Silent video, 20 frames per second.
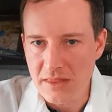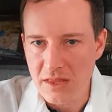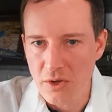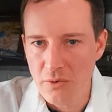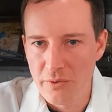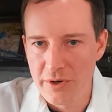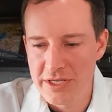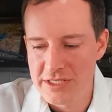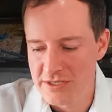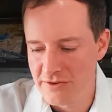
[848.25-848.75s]

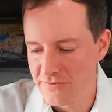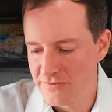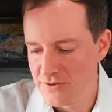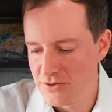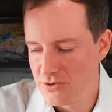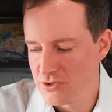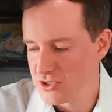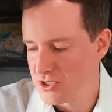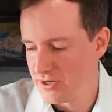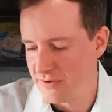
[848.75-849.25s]
What is a
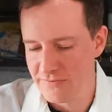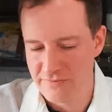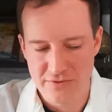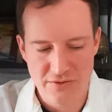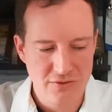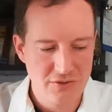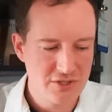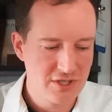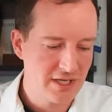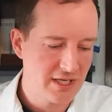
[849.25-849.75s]
fusion? A
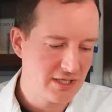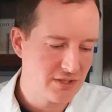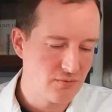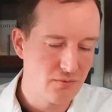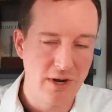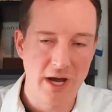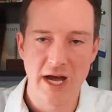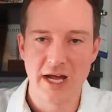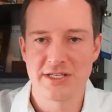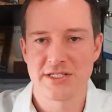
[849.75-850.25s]
fusion is
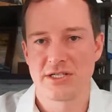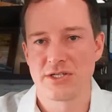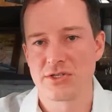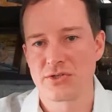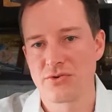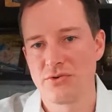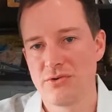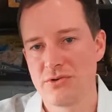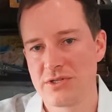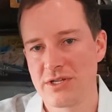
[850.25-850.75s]
rods and
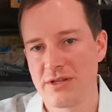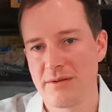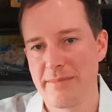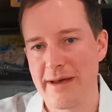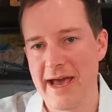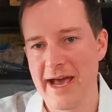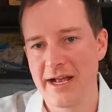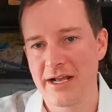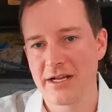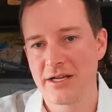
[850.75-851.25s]
screws on the
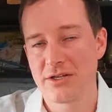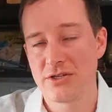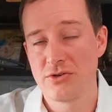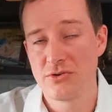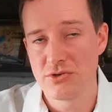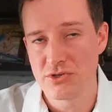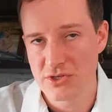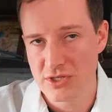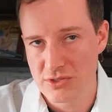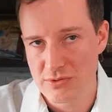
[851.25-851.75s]
back.
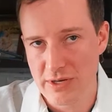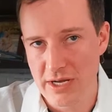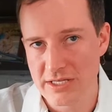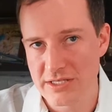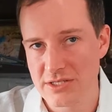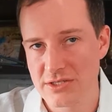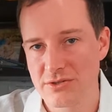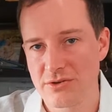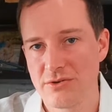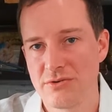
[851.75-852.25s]
Usually it's rods
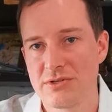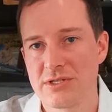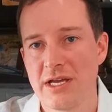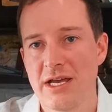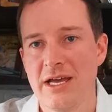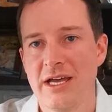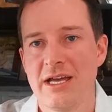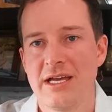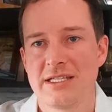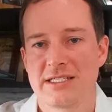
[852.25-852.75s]
and screws
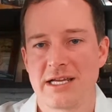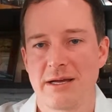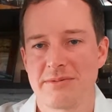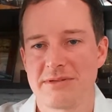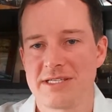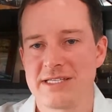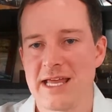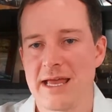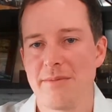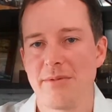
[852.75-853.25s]
to help
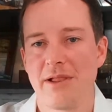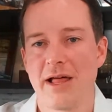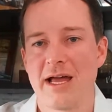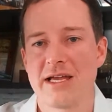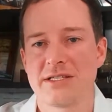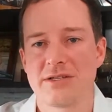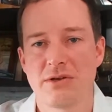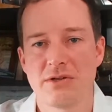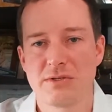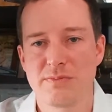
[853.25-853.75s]

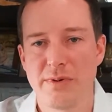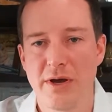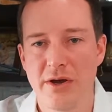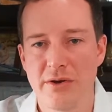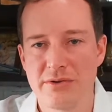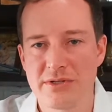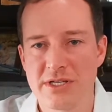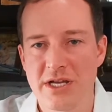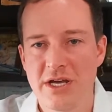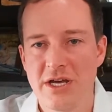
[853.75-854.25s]
stabilize those
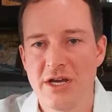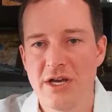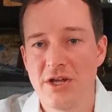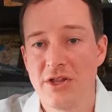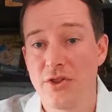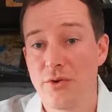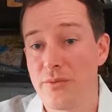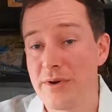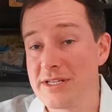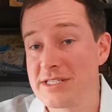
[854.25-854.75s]
bones.
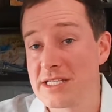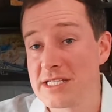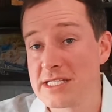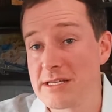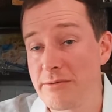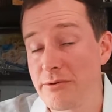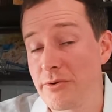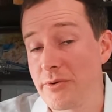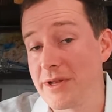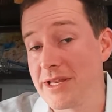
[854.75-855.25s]
The reason
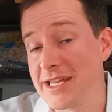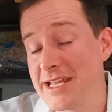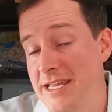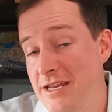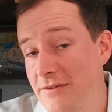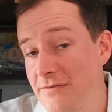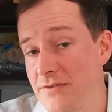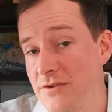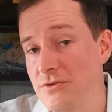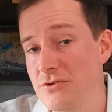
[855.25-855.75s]
someone would need
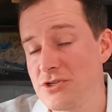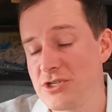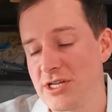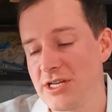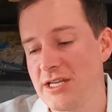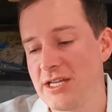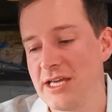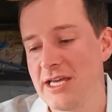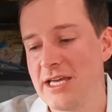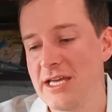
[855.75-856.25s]
a
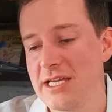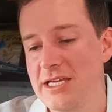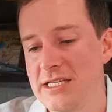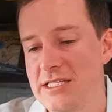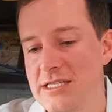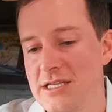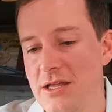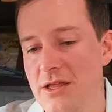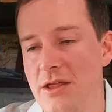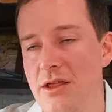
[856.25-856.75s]
fusion
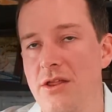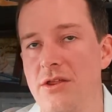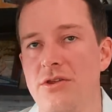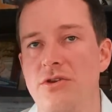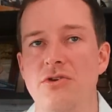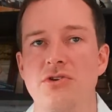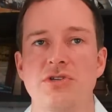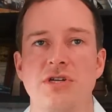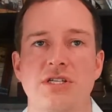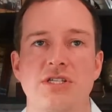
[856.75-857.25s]
is
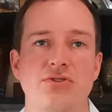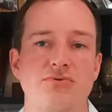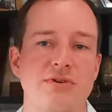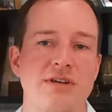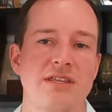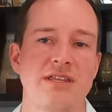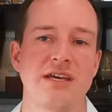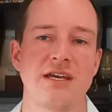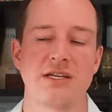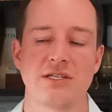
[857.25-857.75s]
usually it's three
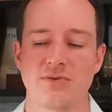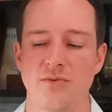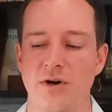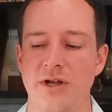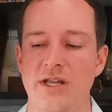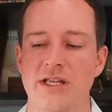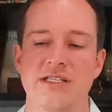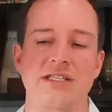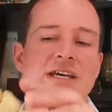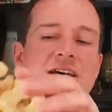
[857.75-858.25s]
things.
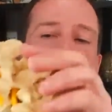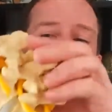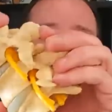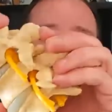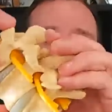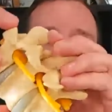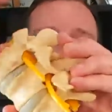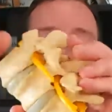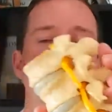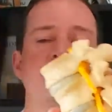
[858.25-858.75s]
One, it's
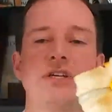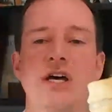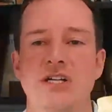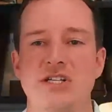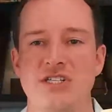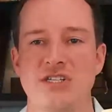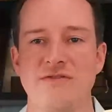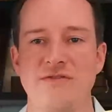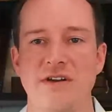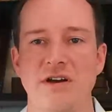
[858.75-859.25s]

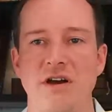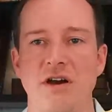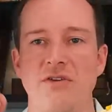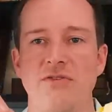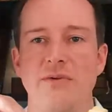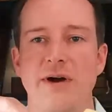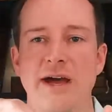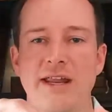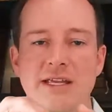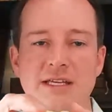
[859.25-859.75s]
such severe
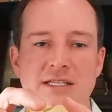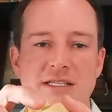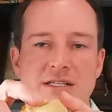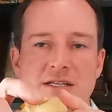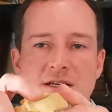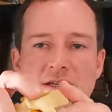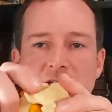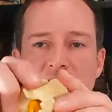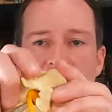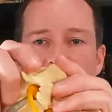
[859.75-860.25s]
arthritis
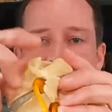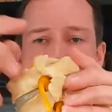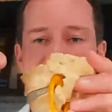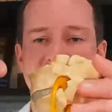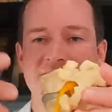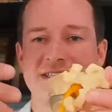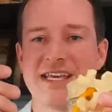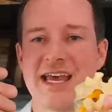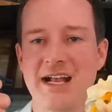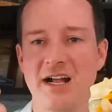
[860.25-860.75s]
to where you have
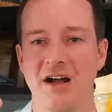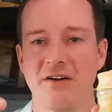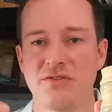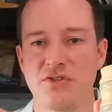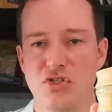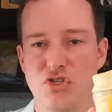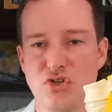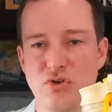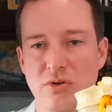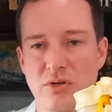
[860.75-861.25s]
to take off
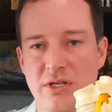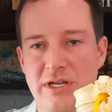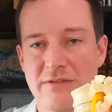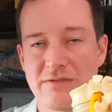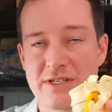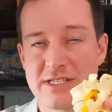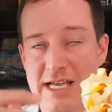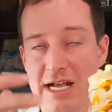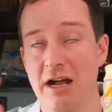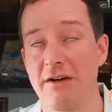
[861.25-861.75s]
two you have
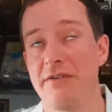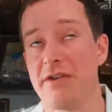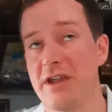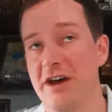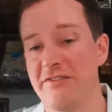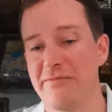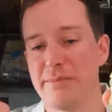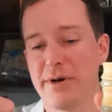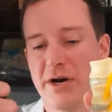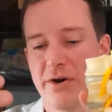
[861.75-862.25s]
to take off
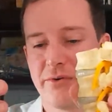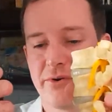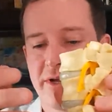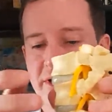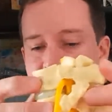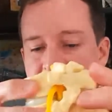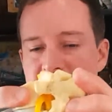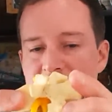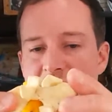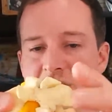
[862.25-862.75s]
enough bone
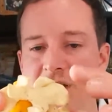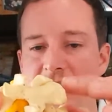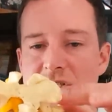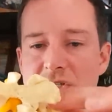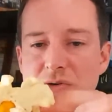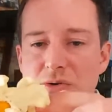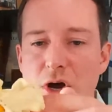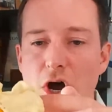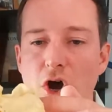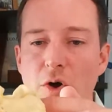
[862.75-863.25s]

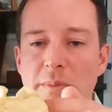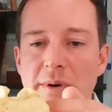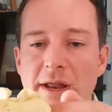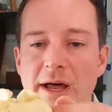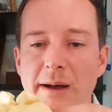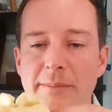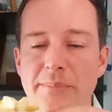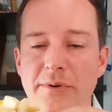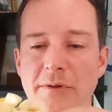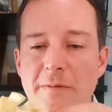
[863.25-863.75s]
to open
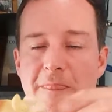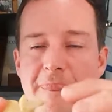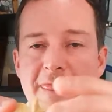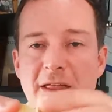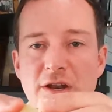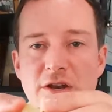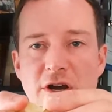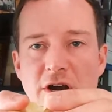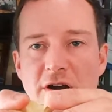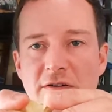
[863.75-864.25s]
up the
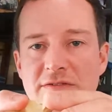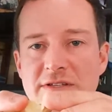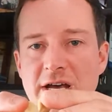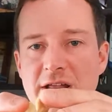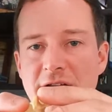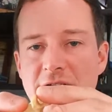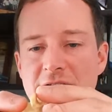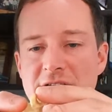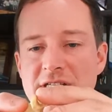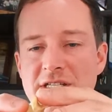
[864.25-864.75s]
nerve
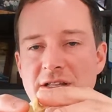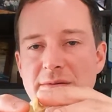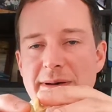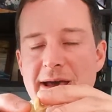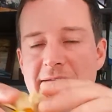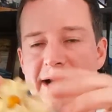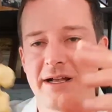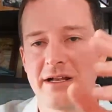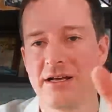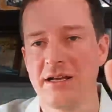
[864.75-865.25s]
tunnels in the
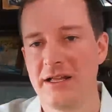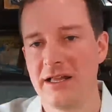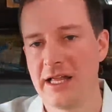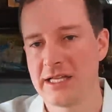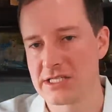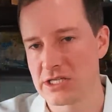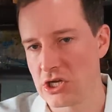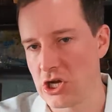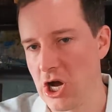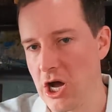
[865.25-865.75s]
back.
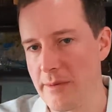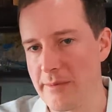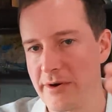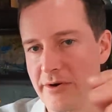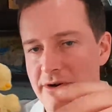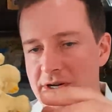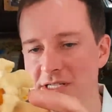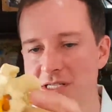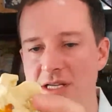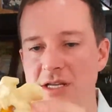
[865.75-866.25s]
That's a common
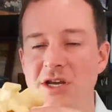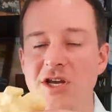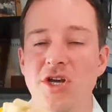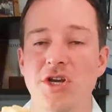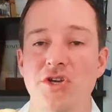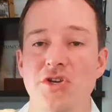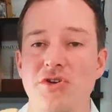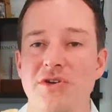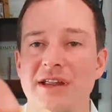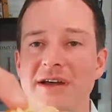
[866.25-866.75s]
reason.
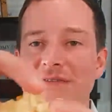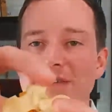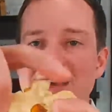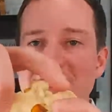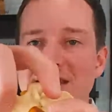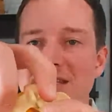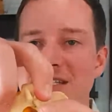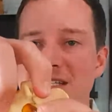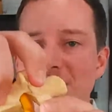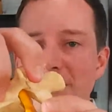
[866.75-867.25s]
You could have
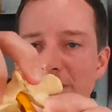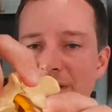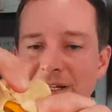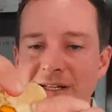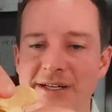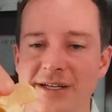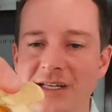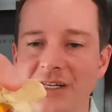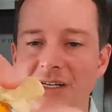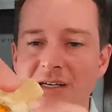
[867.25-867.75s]

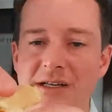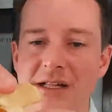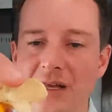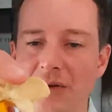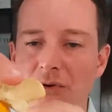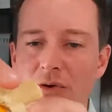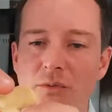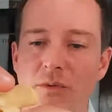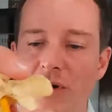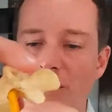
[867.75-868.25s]
instability, like
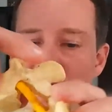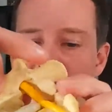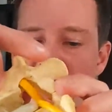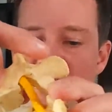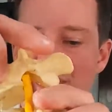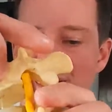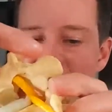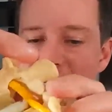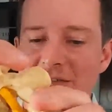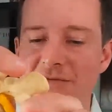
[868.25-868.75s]
where one bone
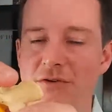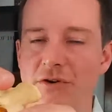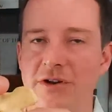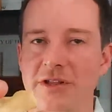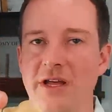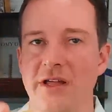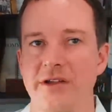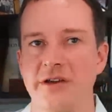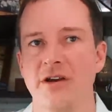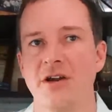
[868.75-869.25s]
sliding forward to
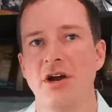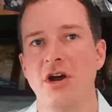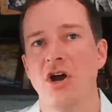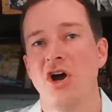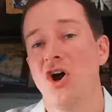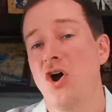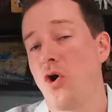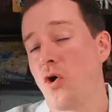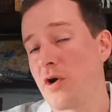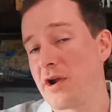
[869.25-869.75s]
the other,
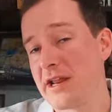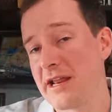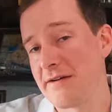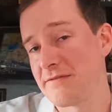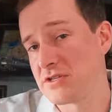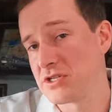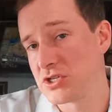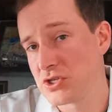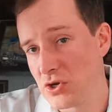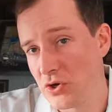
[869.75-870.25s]
or you can have
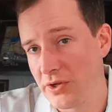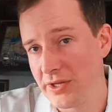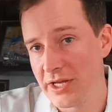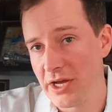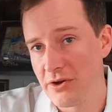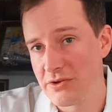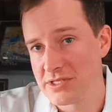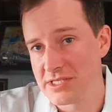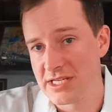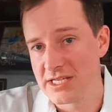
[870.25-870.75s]

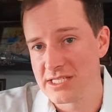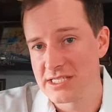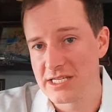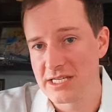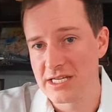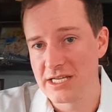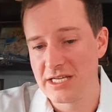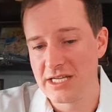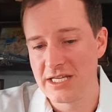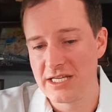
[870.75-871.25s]
scoliosis,
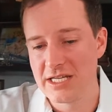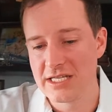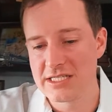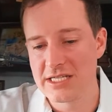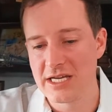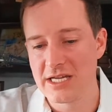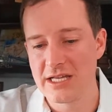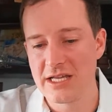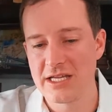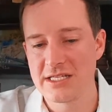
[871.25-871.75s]
and you need it's
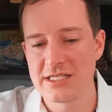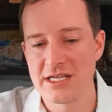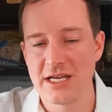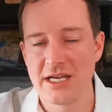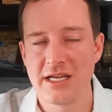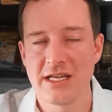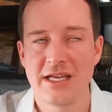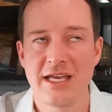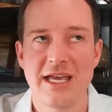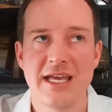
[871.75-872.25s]
a it's
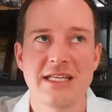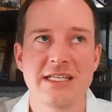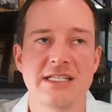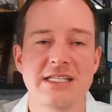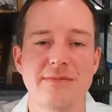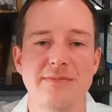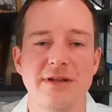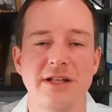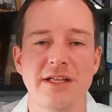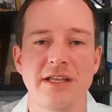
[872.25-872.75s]
a
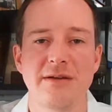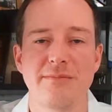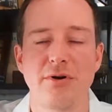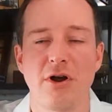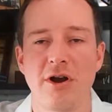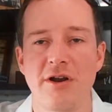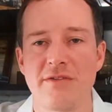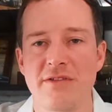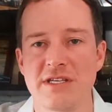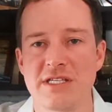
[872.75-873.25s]
instability
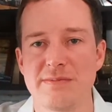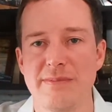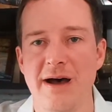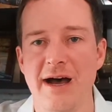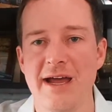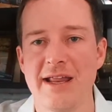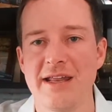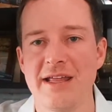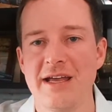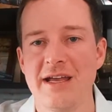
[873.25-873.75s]
part of the
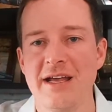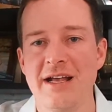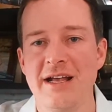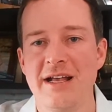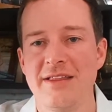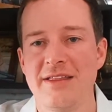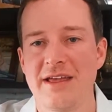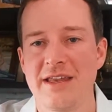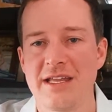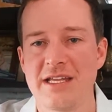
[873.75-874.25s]
spine
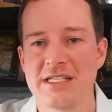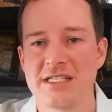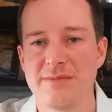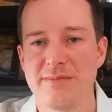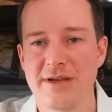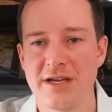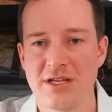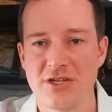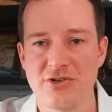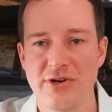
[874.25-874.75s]
that needs to
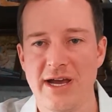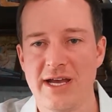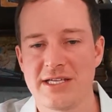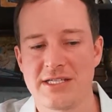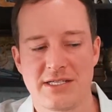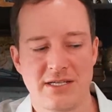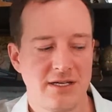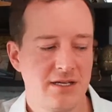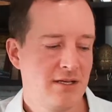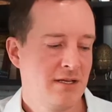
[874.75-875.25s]
be
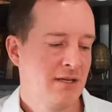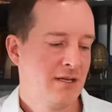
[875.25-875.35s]
addressed.